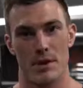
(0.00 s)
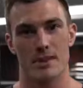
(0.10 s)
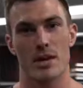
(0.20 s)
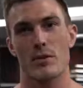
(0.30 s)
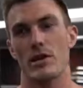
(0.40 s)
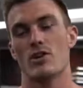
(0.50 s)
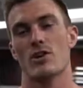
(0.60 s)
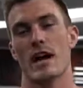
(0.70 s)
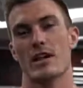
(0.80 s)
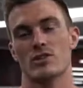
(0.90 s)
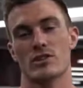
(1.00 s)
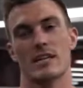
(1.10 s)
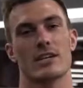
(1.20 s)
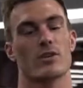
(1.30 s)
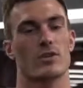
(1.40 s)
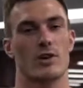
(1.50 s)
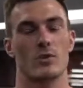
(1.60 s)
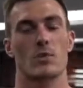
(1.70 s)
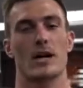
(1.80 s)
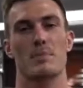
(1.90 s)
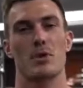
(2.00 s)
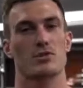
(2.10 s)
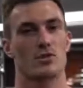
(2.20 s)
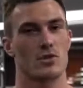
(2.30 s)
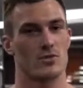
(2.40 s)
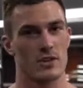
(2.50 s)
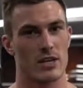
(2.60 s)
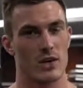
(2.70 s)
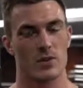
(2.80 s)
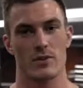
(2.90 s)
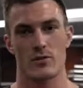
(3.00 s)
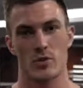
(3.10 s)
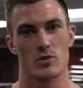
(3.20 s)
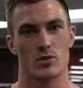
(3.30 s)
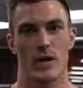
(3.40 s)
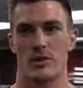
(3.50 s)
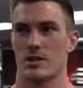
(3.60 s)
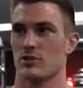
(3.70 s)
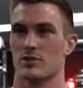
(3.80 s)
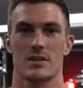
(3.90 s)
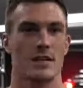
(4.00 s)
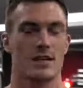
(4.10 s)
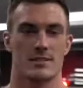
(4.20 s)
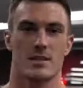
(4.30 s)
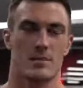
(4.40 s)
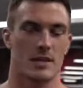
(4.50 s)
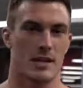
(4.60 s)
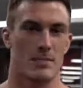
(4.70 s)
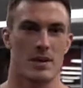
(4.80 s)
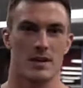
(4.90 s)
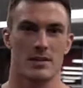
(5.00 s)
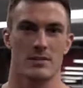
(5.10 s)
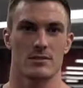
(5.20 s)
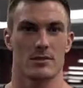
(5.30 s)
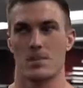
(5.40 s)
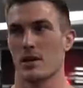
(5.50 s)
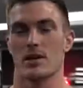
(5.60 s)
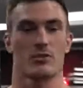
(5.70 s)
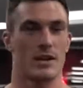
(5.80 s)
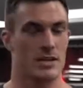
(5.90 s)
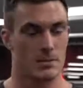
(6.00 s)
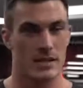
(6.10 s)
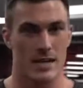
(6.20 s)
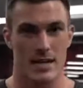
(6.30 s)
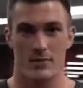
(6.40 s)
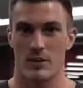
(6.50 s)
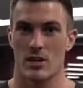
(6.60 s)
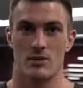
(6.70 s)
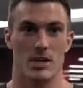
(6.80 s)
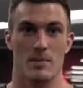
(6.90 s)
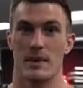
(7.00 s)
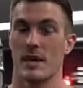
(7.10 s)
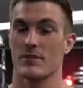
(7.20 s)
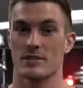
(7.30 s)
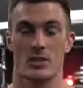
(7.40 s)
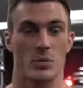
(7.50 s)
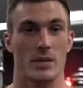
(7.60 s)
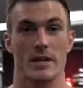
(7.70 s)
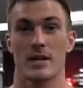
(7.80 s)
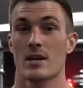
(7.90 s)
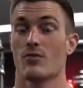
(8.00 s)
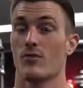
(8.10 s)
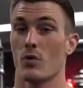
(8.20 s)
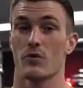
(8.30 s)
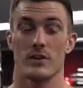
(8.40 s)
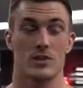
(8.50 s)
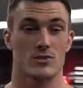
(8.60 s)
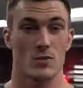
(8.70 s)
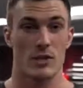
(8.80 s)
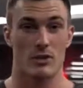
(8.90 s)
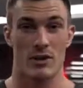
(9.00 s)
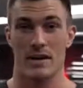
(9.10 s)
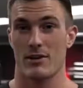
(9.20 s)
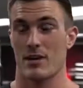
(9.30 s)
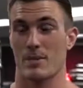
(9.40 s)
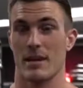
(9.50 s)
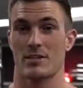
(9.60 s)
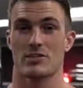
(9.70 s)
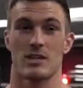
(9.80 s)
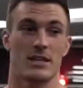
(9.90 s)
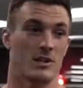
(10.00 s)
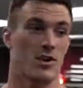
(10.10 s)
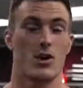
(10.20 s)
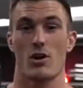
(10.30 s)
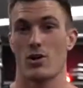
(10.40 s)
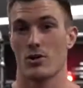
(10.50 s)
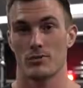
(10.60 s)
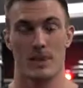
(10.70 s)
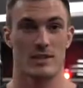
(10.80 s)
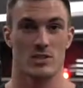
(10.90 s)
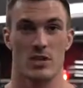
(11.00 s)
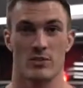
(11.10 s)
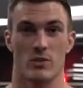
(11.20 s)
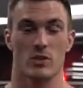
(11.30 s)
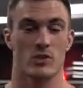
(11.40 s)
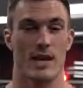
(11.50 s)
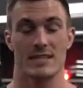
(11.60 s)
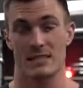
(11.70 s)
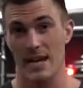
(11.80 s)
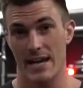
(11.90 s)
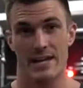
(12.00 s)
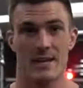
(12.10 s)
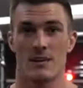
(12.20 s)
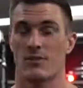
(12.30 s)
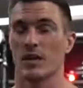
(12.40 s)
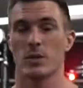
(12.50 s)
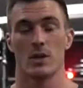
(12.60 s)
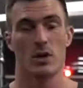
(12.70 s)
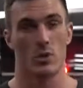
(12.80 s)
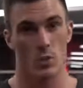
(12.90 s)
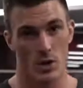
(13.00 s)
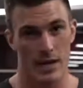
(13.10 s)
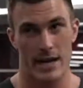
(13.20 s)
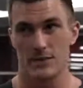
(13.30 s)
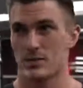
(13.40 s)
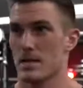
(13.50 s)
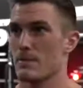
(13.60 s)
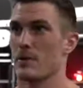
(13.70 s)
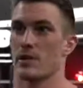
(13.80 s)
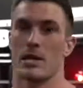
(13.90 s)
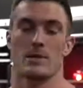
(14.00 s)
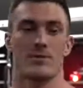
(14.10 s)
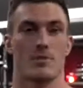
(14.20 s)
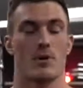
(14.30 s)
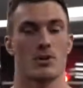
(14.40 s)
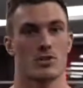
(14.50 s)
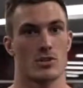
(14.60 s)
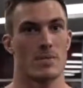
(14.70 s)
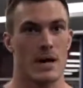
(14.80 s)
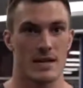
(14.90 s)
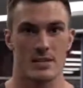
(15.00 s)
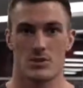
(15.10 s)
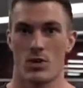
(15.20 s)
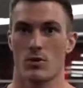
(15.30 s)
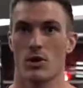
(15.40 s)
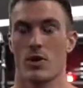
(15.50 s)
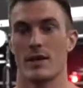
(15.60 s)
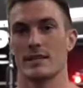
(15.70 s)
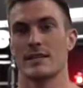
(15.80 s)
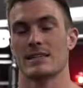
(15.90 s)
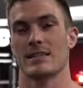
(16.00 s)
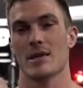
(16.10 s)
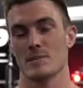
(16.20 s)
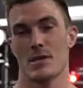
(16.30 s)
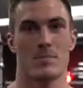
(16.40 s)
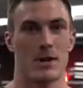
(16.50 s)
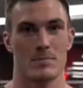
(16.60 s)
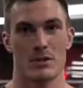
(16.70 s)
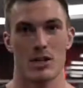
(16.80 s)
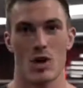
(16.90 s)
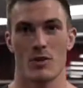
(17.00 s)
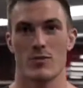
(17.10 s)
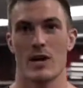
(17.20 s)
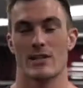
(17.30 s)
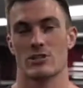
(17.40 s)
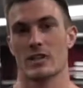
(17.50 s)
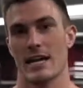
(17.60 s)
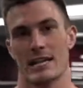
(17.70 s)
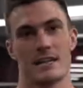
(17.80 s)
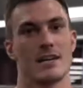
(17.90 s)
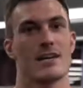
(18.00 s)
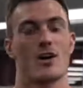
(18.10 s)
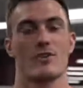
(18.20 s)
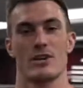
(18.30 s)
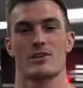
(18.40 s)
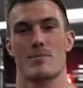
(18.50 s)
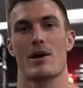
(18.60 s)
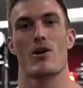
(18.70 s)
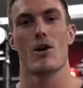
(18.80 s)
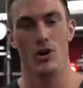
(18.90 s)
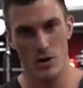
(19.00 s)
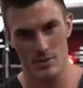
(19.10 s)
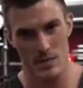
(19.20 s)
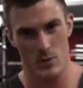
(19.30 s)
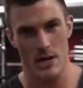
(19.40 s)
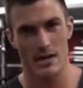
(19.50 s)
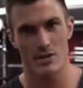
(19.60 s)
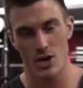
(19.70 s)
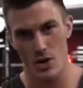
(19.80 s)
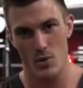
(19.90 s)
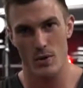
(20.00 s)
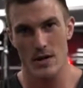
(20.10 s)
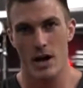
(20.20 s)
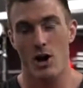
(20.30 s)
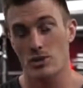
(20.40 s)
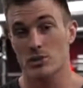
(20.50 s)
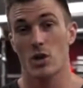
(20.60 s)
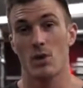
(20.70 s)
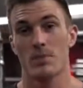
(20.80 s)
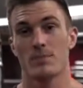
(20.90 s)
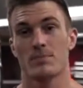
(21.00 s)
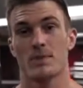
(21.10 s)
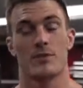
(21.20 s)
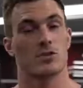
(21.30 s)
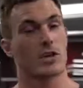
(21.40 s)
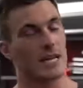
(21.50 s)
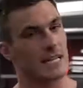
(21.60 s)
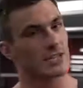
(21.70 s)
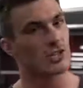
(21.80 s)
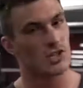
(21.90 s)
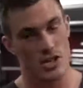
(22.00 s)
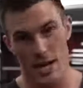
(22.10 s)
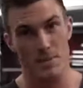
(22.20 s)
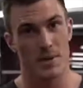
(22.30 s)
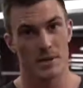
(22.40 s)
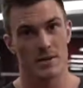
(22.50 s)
button. That way you're actually getting notified when I post a new video in the future rather than just stumbling upon it randomly. I got videos coming every single week. 4 videos a week right now coming at you, and they're all based off of what you guys like. Follow along workouts, building up different parts of your body. So go ahead and hit the thumbs up button below if you guys are liking videos about arms. That way I know. Also, if you're trying to get in shape